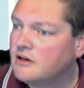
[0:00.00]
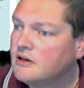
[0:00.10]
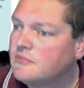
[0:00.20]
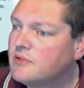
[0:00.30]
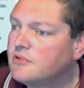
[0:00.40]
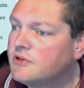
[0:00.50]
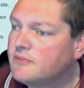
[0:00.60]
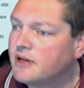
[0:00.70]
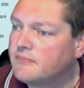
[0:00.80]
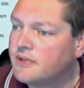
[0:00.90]

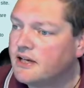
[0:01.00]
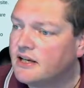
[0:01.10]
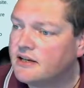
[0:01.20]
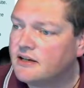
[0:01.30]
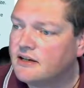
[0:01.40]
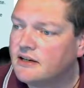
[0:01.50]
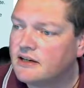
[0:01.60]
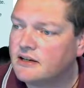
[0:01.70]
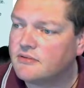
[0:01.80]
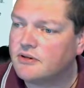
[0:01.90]
BigBlueButton BN,
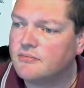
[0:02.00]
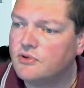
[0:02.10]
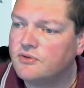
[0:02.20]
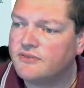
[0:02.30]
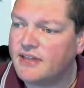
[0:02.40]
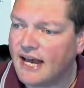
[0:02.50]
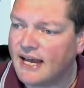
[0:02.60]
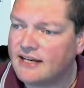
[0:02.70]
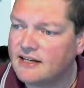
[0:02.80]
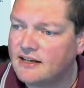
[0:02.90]
and I'm going to move
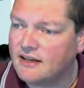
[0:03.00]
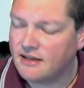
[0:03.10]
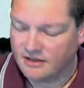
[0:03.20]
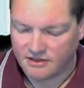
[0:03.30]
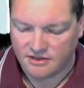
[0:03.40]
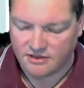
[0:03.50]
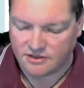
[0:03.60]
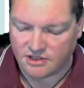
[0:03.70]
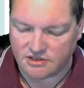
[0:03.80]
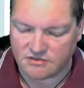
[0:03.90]
that
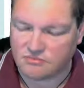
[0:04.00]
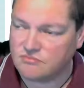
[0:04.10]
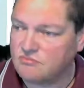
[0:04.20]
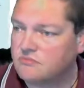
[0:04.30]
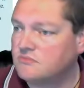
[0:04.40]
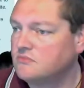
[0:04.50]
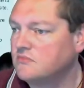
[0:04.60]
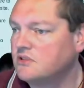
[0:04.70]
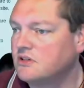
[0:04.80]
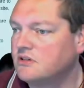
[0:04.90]
just,
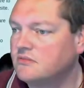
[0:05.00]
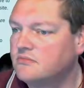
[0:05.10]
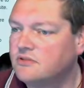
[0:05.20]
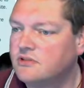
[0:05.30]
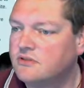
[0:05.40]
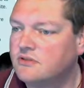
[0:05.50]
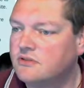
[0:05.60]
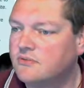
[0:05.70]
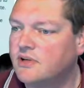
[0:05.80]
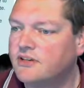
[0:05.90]

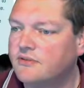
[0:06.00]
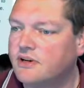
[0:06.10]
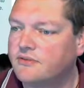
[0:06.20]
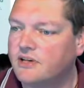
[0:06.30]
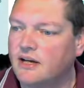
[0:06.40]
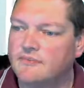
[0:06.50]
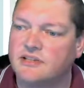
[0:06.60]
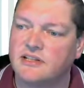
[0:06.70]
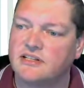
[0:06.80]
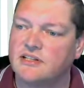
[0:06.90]
to one directory up.
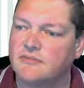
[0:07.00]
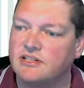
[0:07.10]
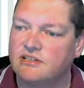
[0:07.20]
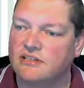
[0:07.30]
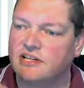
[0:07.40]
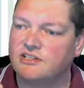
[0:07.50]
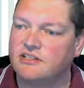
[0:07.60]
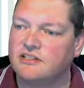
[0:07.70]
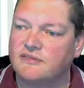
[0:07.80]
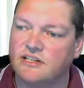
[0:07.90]
So that's going to be in
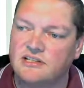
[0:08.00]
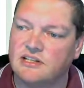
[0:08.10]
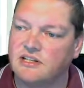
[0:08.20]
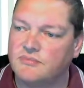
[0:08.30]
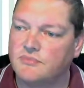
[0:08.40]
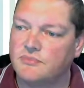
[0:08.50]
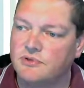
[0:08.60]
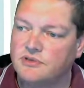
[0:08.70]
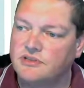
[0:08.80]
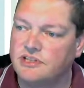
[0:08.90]

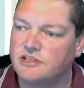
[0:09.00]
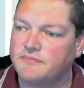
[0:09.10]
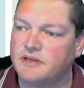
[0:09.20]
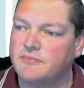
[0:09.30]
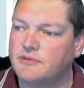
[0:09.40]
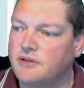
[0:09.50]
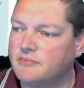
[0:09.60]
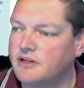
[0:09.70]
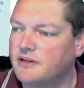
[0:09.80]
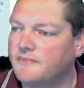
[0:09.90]
/srv/moodle /BigBlueButton
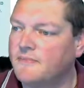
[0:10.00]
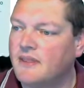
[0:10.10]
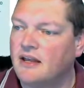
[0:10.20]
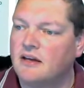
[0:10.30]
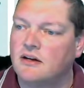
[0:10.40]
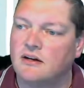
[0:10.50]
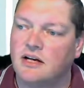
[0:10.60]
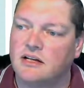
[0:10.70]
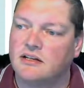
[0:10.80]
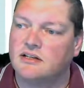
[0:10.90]
BN. All
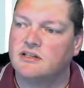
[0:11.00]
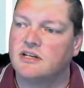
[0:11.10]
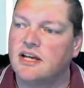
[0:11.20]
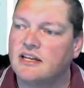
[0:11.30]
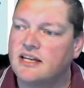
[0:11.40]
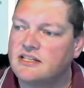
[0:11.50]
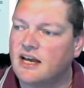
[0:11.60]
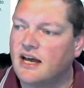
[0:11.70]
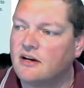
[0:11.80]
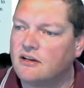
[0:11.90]
right, so now that's
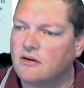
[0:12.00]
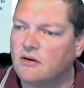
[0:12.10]
out of the,